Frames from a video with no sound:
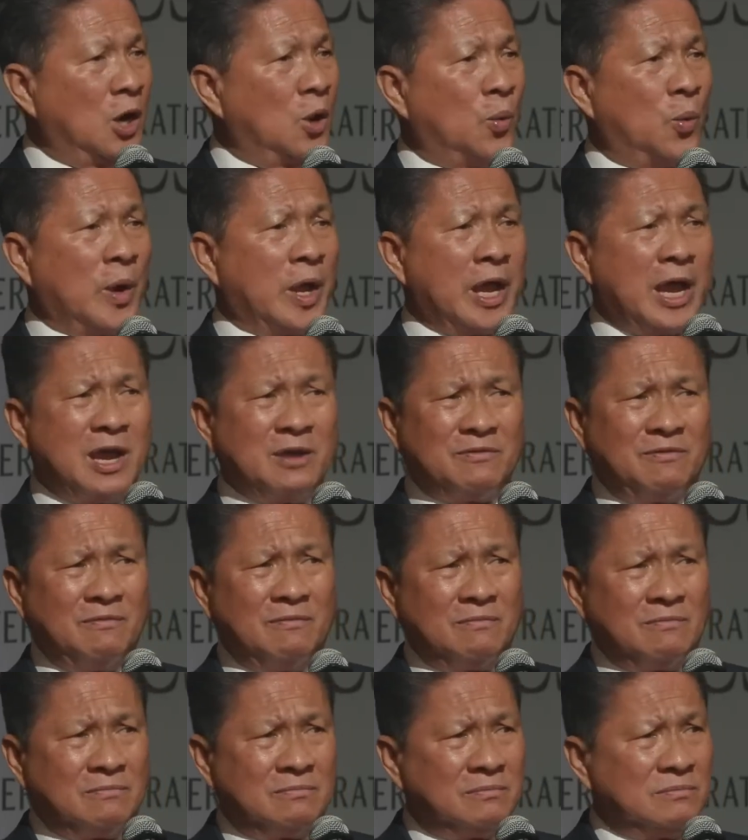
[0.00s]
We have
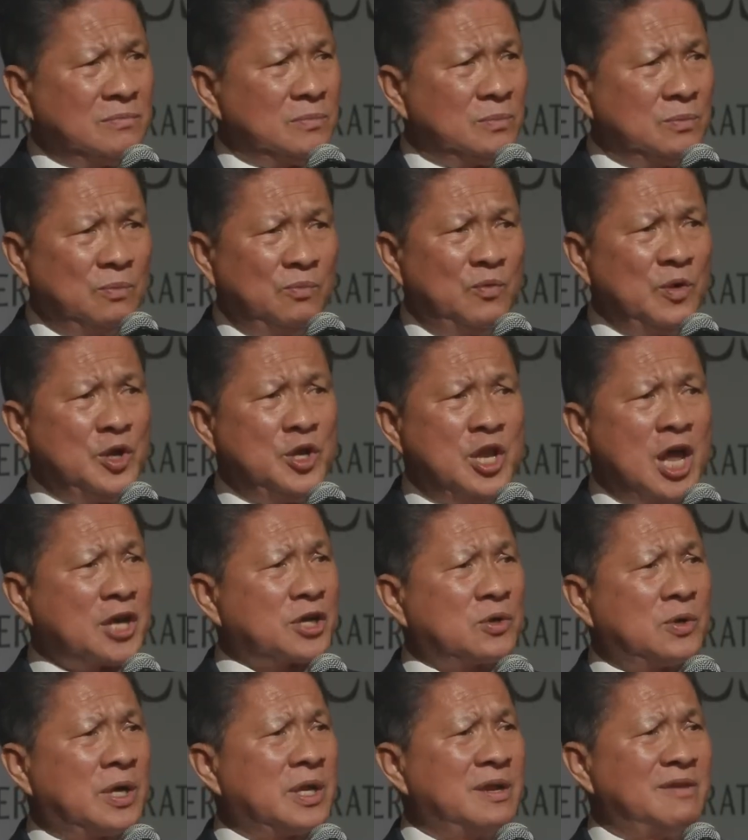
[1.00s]
we're
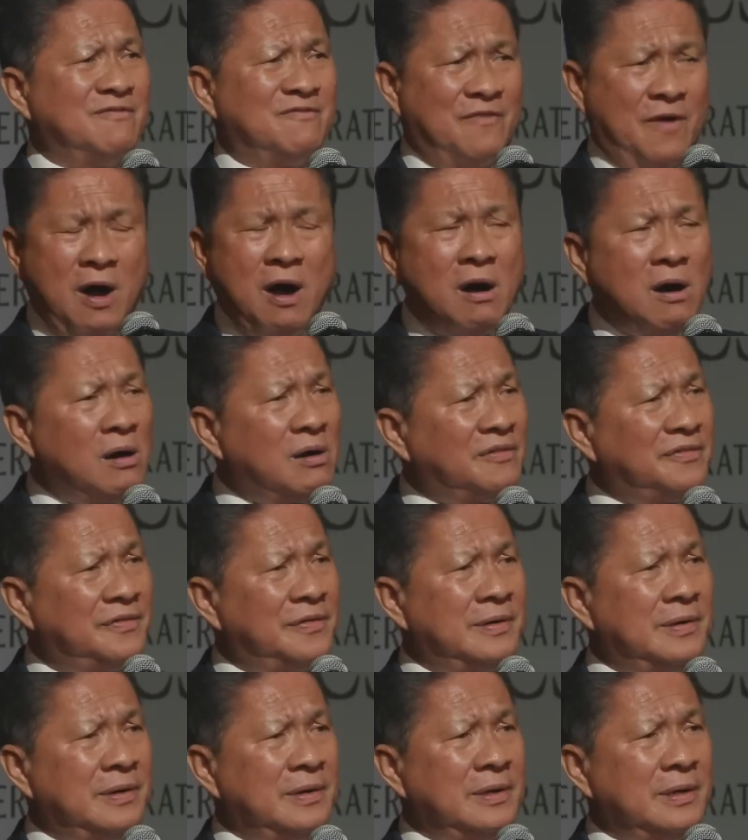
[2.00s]
not going to
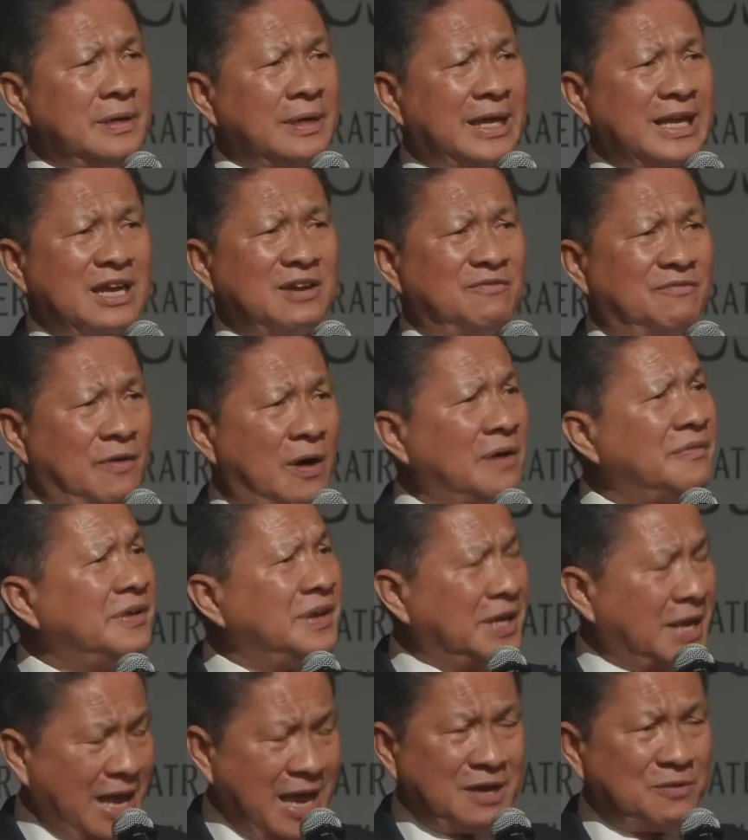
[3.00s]
involve, get involved
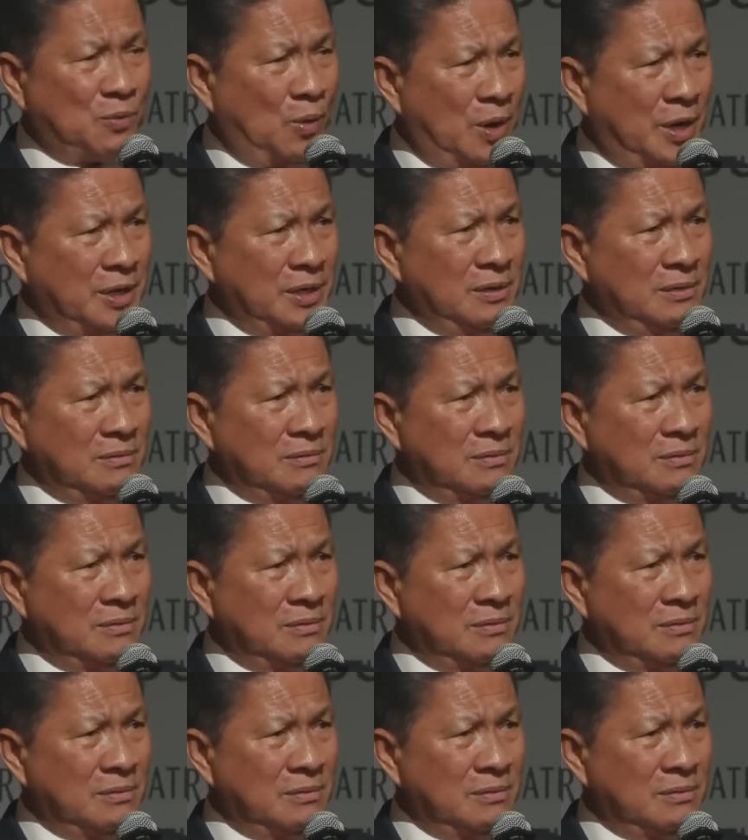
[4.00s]
in that one.